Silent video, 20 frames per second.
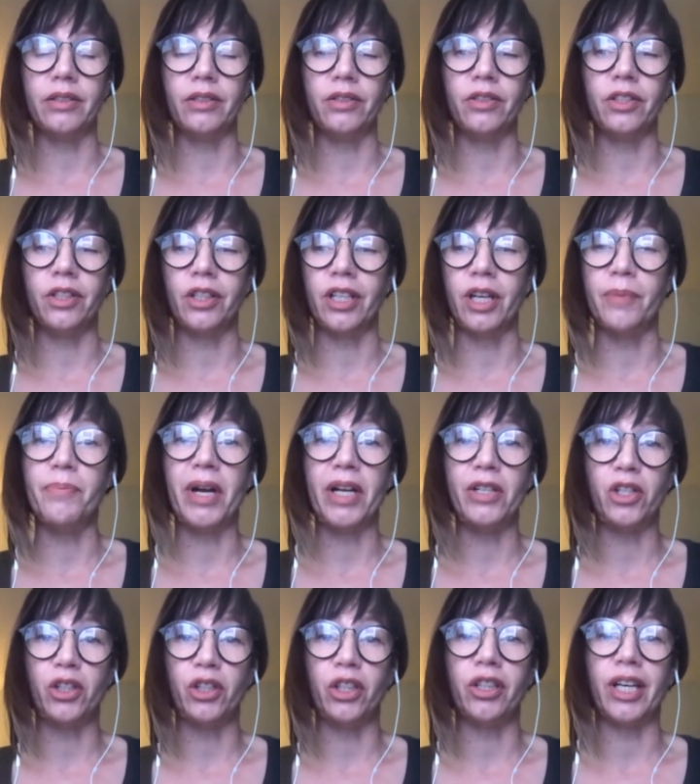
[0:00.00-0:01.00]
you can
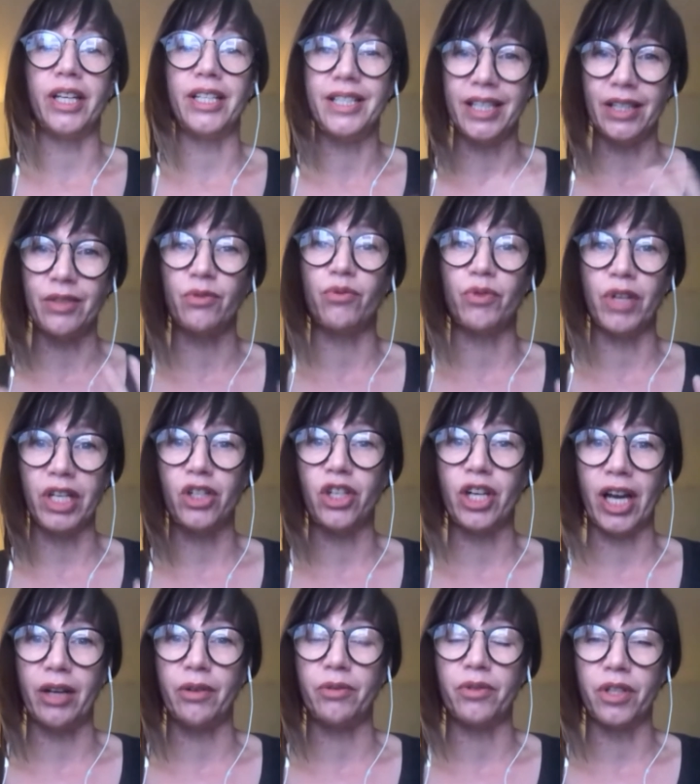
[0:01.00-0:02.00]
imagine that they didn't reach
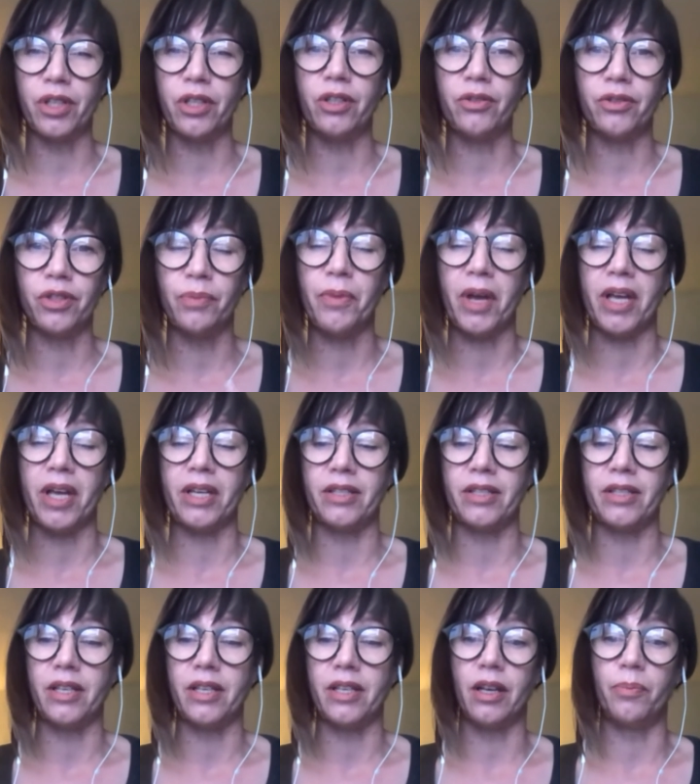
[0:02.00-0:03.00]
out to
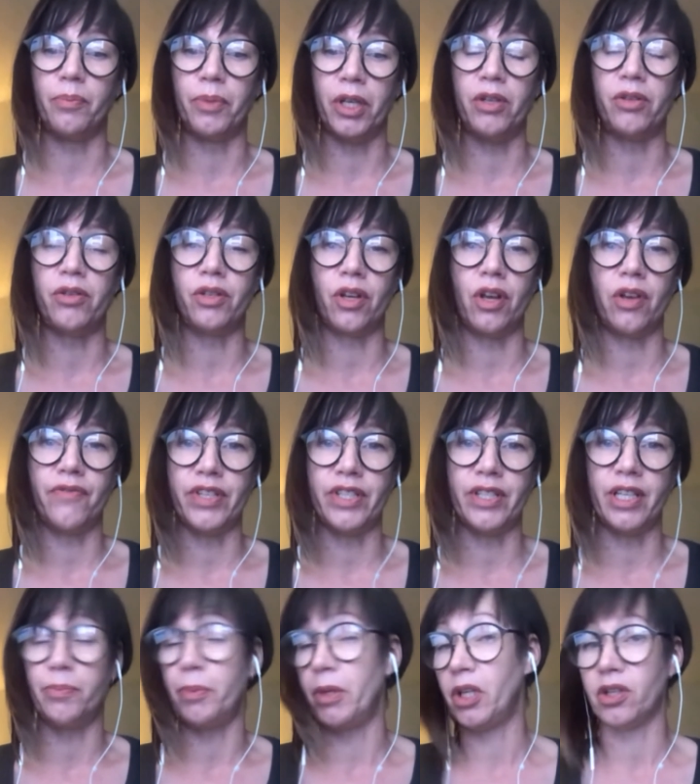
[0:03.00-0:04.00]
domestic abuse
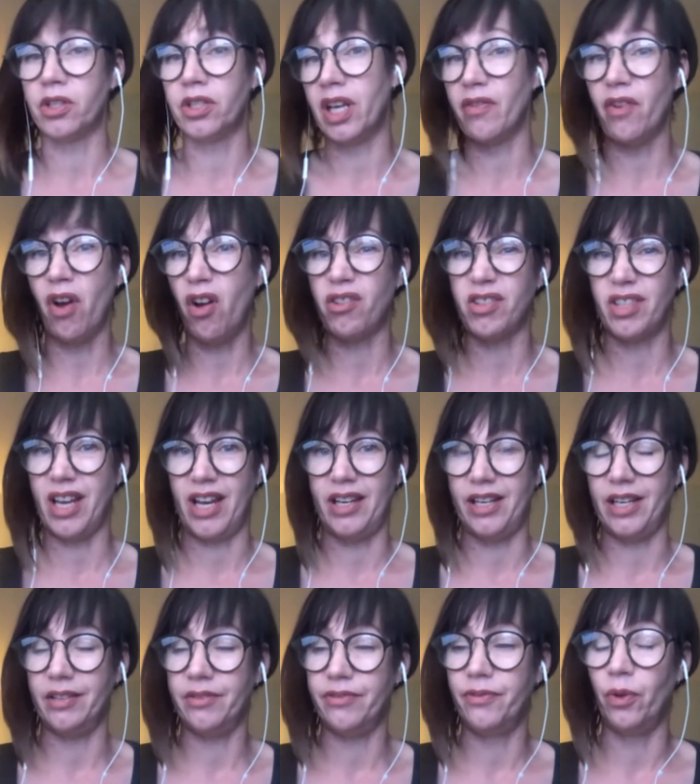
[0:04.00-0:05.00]
services because there aren't
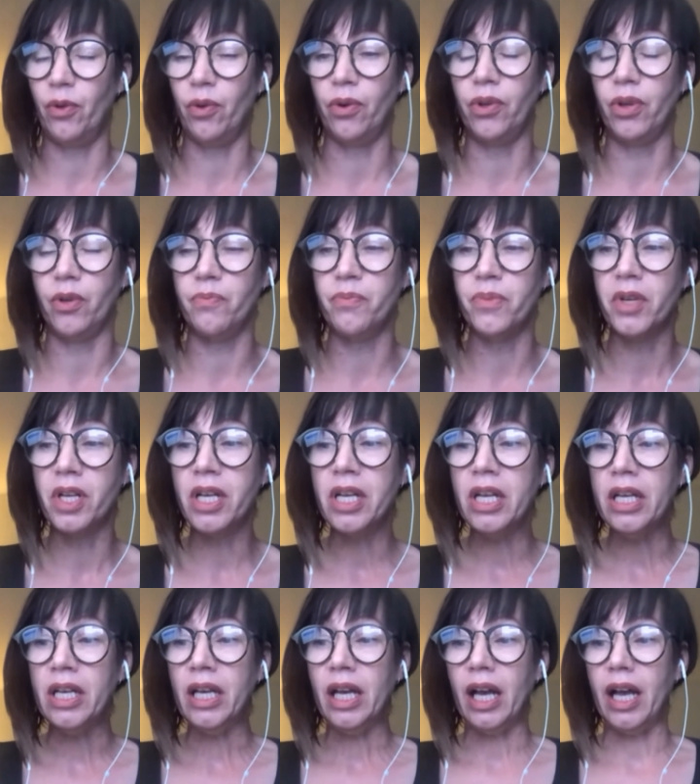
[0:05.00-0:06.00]
any for them. Yeah.
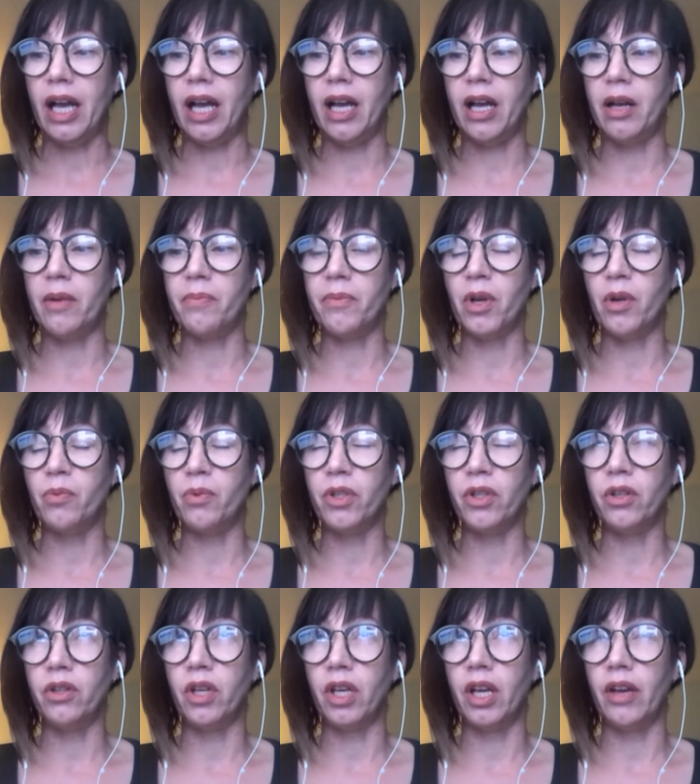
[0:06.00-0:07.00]
Um,
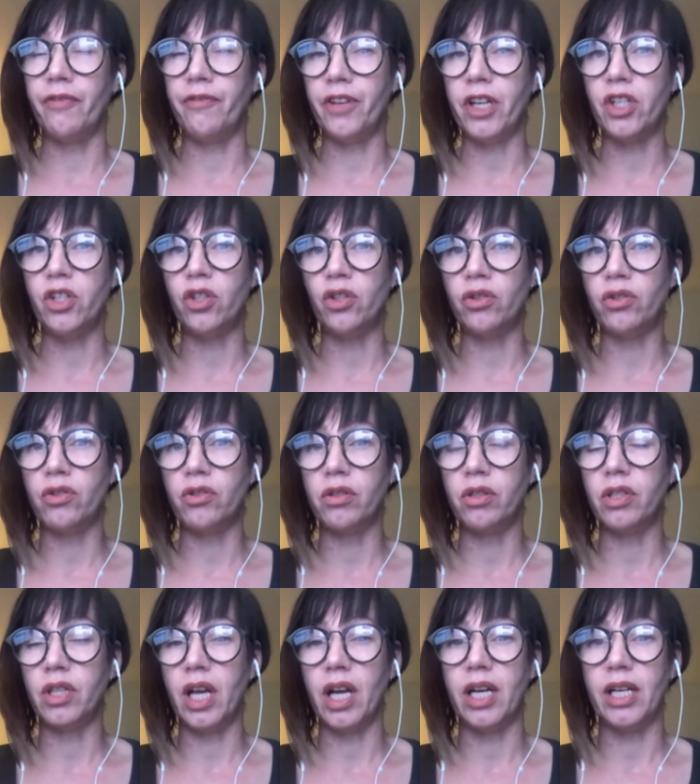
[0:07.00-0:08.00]
the
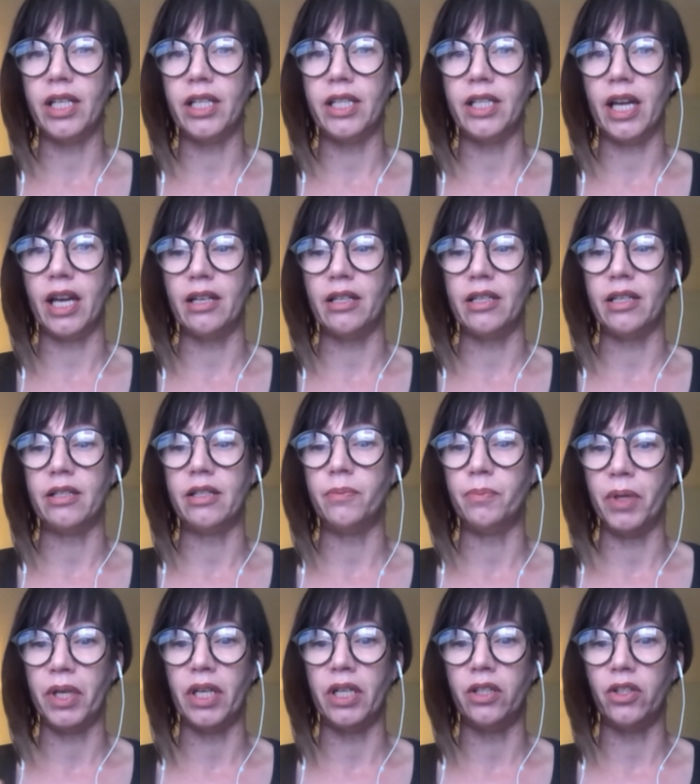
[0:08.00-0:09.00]
official line tended to
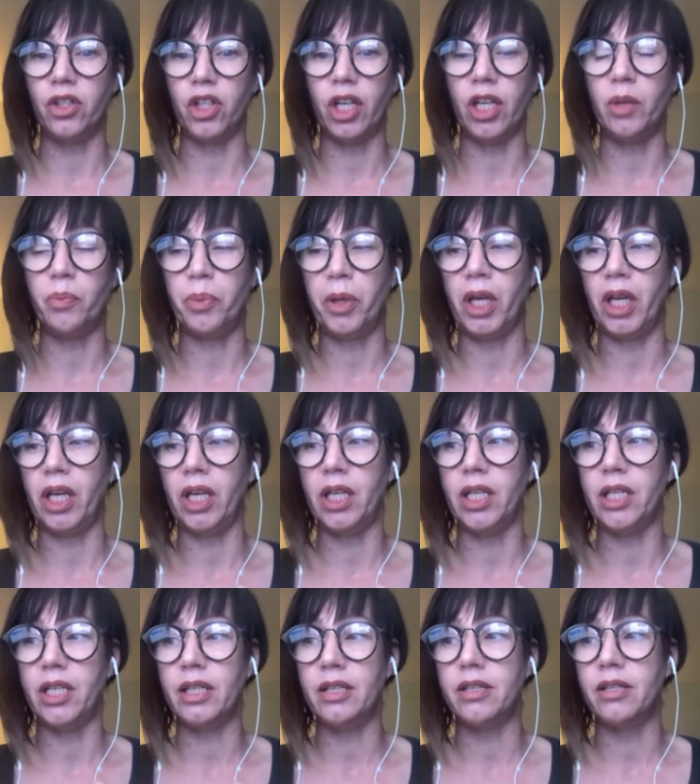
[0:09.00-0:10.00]
be
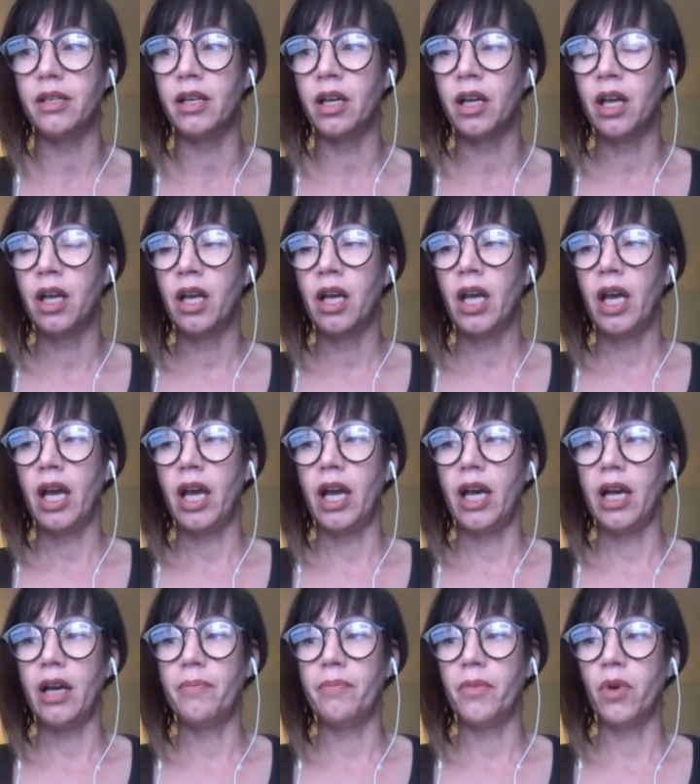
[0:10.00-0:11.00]
GPs
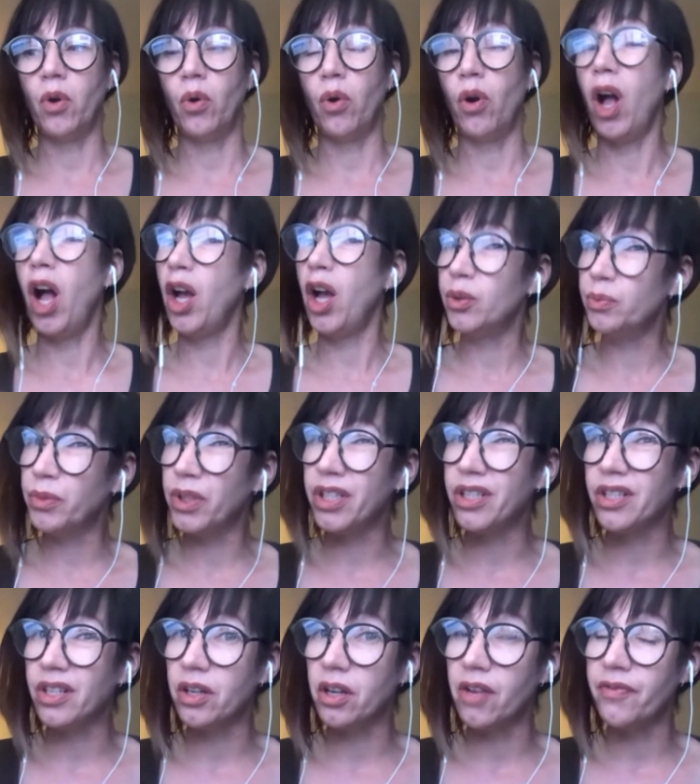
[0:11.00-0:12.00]
um, or homeless
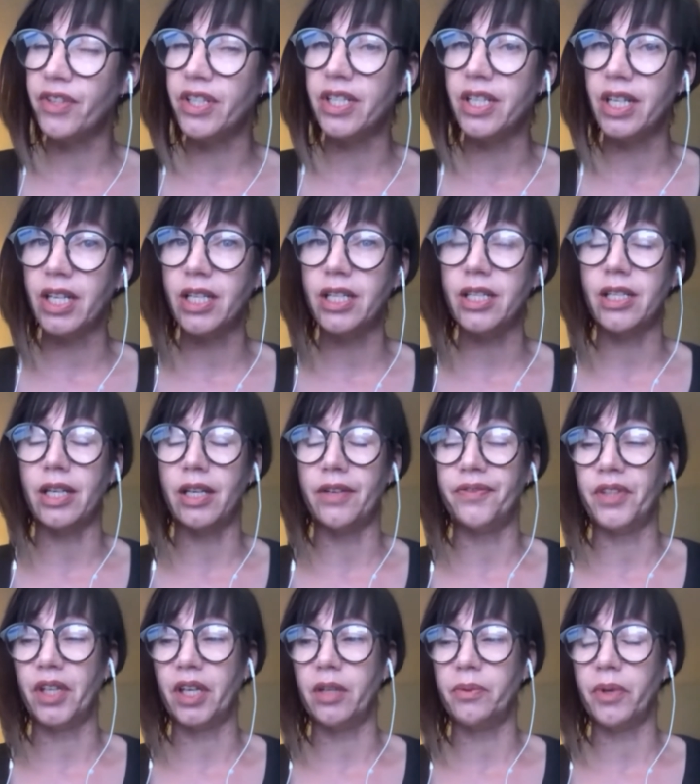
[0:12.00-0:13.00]
services if
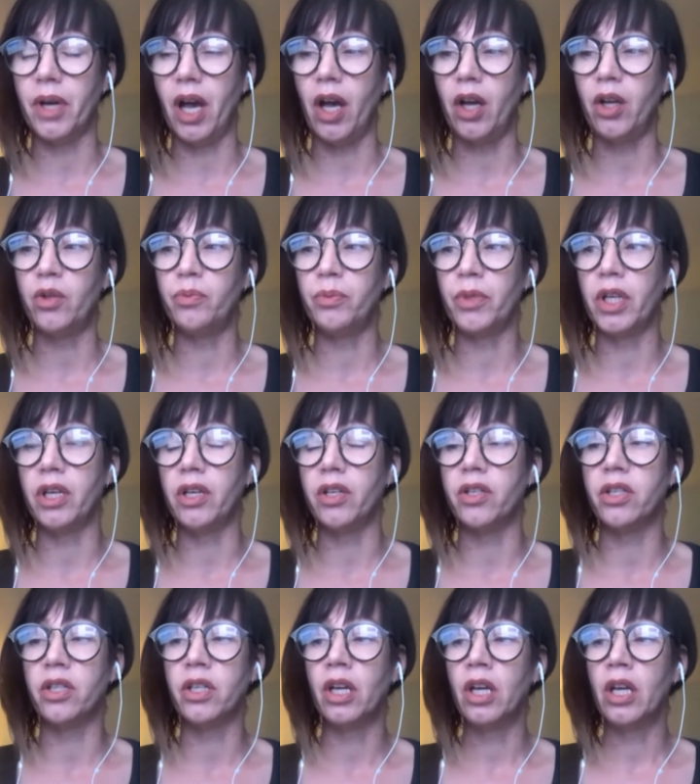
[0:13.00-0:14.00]
they were
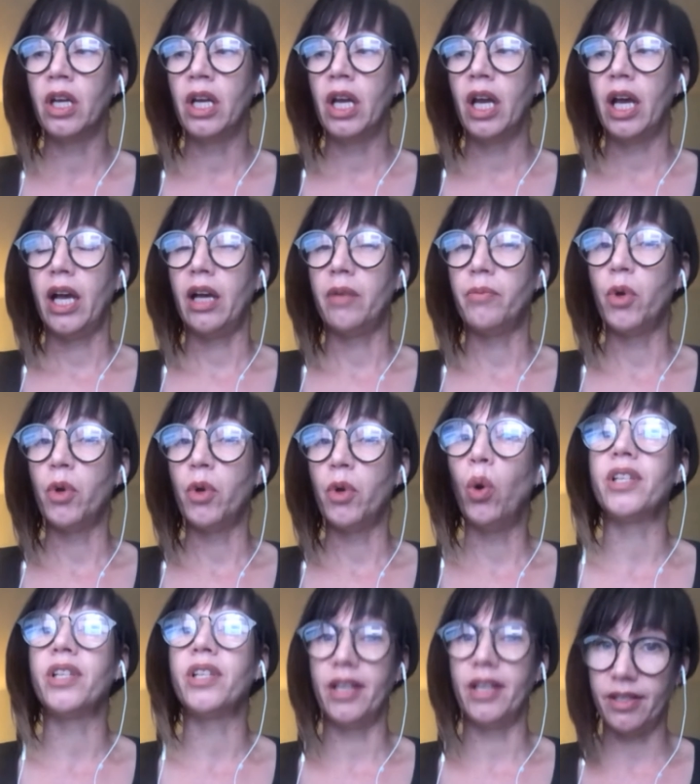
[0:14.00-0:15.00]
homeless um, or
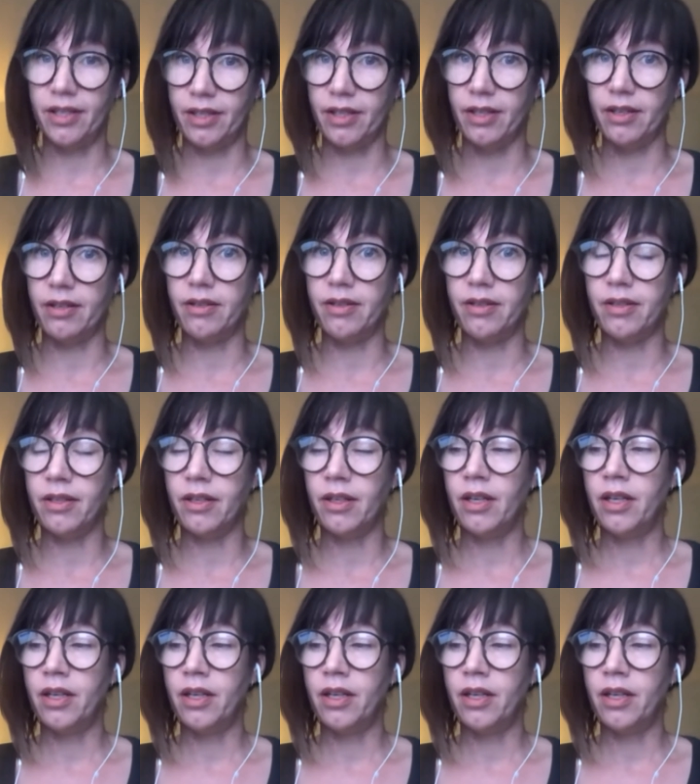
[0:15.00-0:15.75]
solicitors.